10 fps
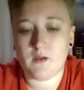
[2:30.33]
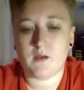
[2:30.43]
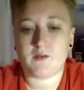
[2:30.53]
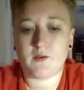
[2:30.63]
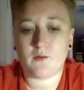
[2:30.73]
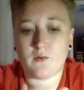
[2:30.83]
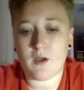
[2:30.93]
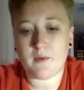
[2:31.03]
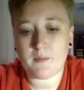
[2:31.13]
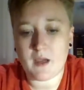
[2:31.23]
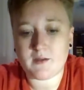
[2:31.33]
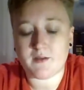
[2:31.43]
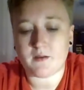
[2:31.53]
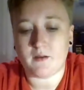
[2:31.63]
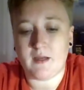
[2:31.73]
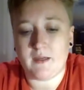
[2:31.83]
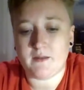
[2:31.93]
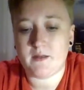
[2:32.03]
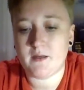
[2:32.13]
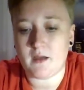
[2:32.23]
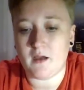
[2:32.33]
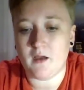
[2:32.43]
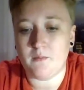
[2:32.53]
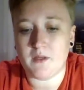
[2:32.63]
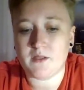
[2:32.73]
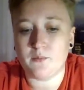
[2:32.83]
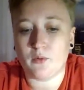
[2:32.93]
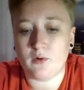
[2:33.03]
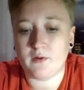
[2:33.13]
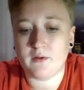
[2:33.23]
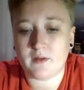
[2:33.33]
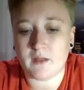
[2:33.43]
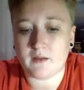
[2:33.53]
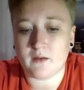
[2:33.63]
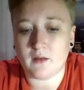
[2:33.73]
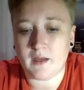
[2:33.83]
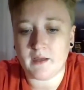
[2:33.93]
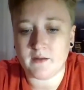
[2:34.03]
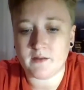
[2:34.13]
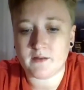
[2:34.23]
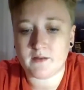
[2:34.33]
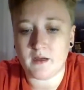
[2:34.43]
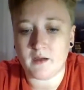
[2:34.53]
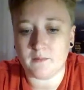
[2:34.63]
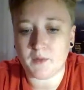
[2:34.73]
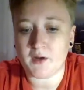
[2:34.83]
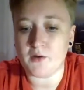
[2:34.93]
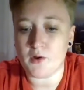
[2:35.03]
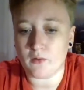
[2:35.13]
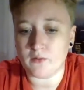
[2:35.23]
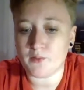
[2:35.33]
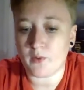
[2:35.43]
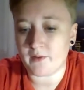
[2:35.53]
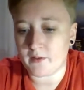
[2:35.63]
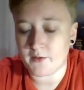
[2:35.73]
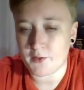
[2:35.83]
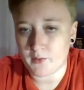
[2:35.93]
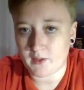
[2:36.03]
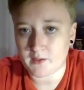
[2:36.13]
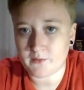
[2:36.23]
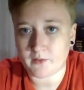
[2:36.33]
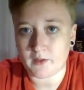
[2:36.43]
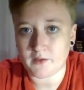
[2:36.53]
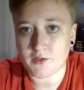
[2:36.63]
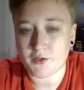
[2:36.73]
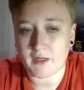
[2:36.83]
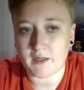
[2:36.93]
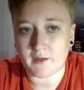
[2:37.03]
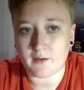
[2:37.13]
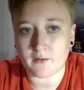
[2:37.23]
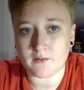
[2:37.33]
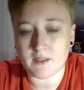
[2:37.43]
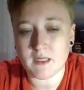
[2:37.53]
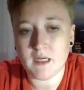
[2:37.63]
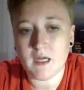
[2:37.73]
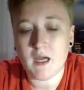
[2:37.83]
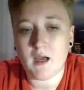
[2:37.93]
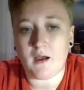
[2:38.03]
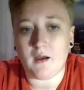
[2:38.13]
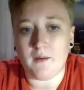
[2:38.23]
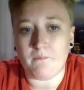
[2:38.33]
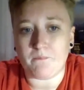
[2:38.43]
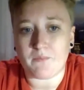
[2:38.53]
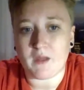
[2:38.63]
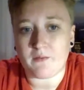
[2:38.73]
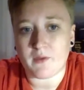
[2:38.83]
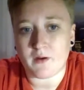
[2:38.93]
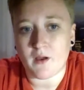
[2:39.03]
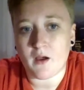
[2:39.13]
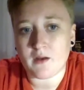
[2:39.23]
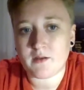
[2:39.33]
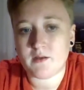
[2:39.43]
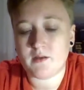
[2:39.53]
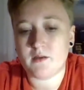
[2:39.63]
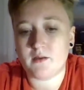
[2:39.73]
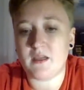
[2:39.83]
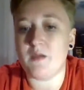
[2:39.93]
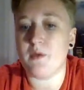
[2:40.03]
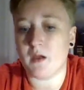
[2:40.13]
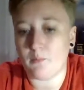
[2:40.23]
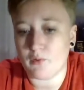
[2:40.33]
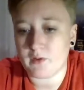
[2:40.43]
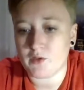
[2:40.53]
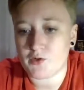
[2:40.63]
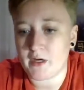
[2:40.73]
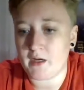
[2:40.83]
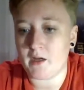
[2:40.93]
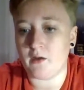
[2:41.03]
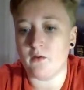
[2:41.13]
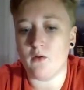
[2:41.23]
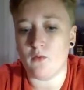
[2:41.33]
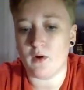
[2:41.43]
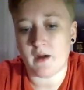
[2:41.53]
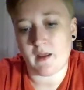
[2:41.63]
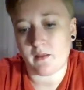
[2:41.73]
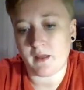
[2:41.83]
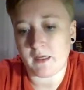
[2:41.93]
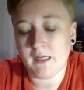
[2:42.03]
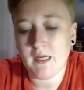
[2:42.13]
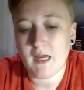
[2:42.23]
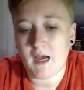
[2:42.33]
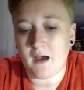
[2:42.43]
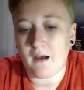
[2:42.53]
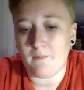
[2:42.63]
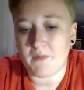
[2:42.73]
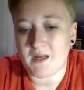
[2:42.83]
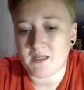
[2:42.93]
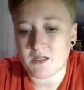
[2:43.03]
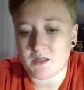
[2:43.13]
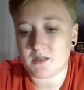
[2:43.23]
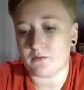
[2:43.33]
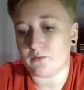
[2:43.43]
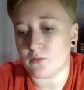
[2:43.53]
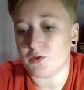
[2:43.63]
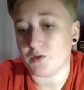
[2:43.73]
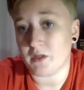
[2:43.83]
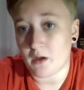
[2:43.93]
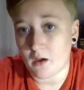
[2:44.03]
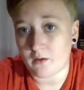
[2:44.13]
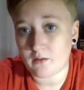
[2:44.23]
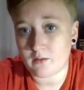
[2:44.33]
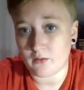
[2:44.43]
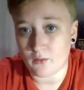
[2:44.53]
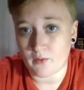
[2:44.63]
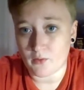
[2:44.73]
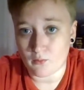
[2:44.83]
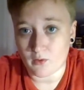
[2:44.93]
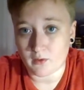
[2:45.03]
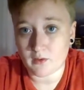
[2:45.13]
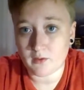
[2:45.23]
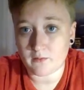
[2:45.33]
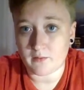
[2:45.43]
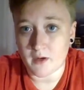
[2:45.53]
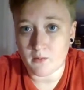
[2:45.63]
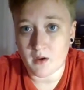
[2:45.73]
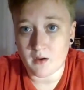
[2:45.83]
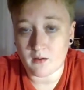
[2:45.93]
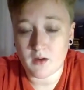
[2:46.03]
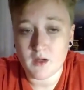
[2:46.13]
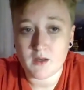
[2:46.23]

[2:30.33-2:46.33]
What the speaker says: So coming back to the client, it's important that the client kind of knows what they're doing as far as training goes. If they're not keeping up with the training or anything, then it's just unfortunately not going to work very well.